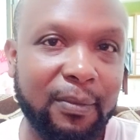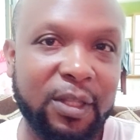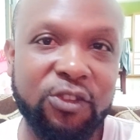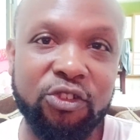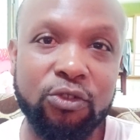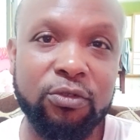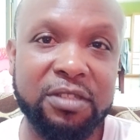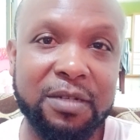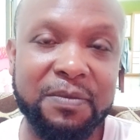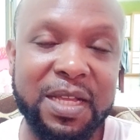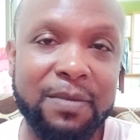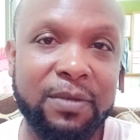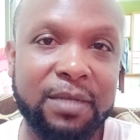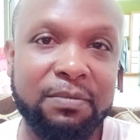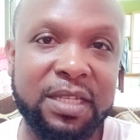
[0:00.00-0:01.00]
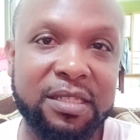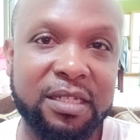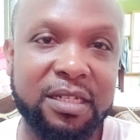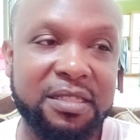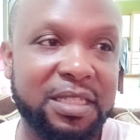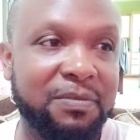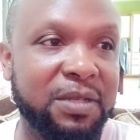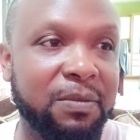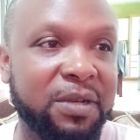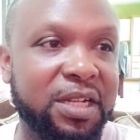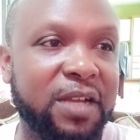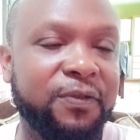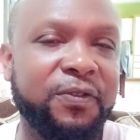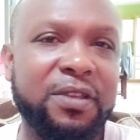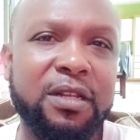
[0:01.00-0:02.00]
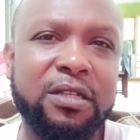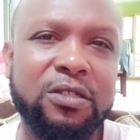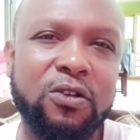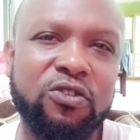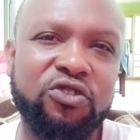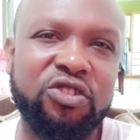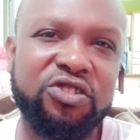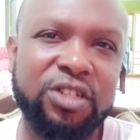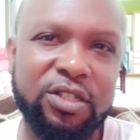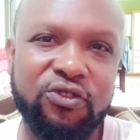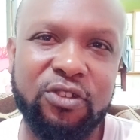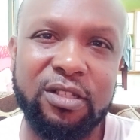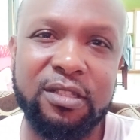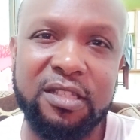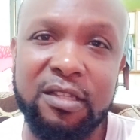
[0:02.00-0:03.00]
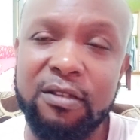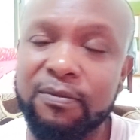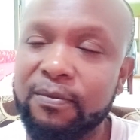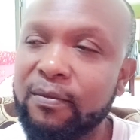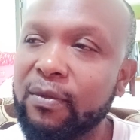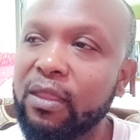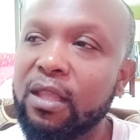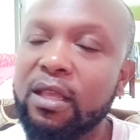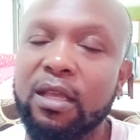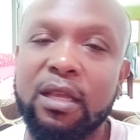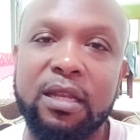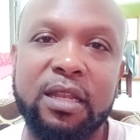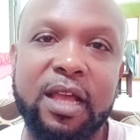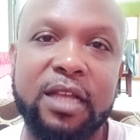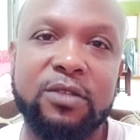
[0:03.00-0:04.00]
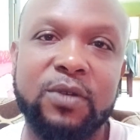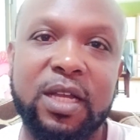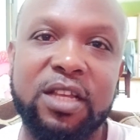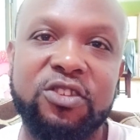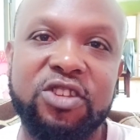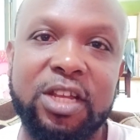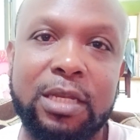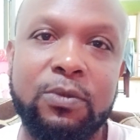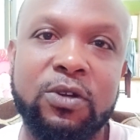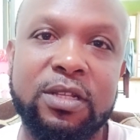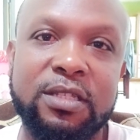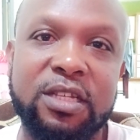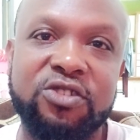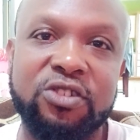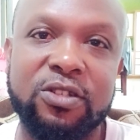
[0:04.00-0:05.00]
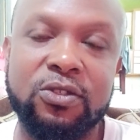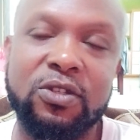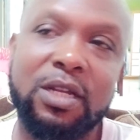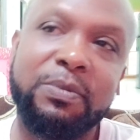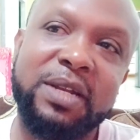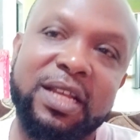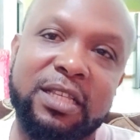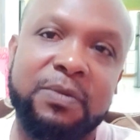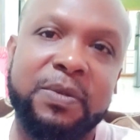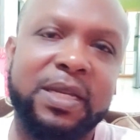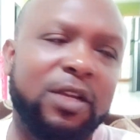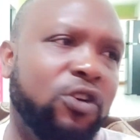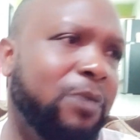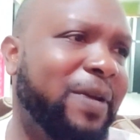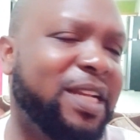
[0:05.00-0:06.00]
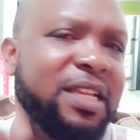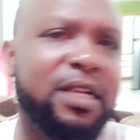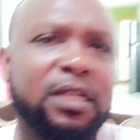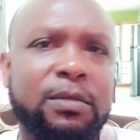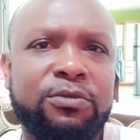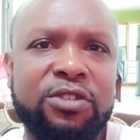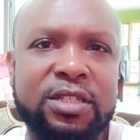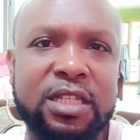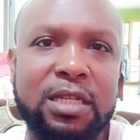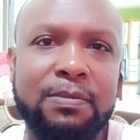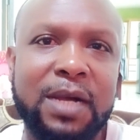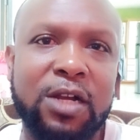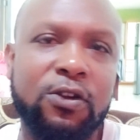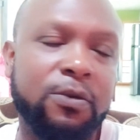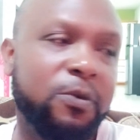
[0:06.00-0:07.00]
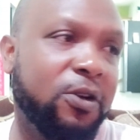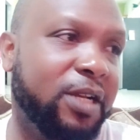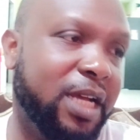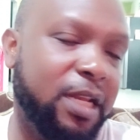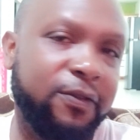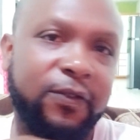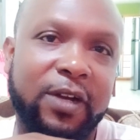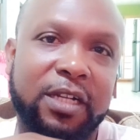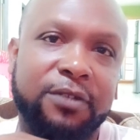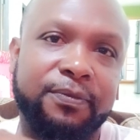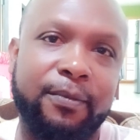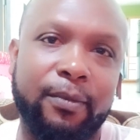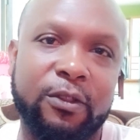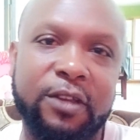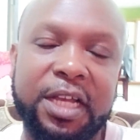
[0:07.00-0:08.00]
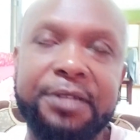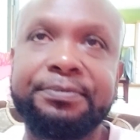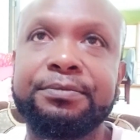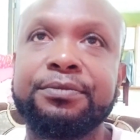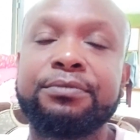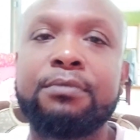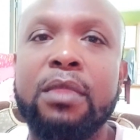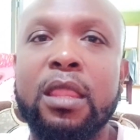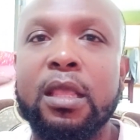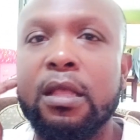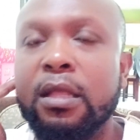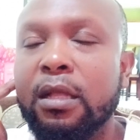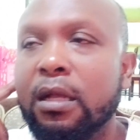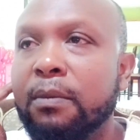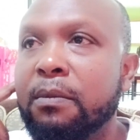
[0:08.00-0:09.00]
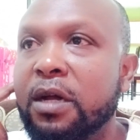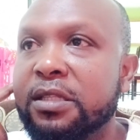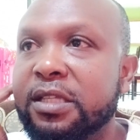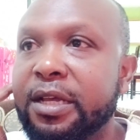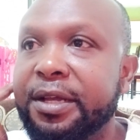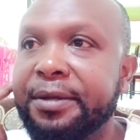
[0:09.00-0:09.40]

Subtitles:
She do sometimes basically the same thing, but I feel that's how she just drink tea. That's why she had the morning session. So let me explain. Now you might hear a little breeze in the background, quite at the fan, right? But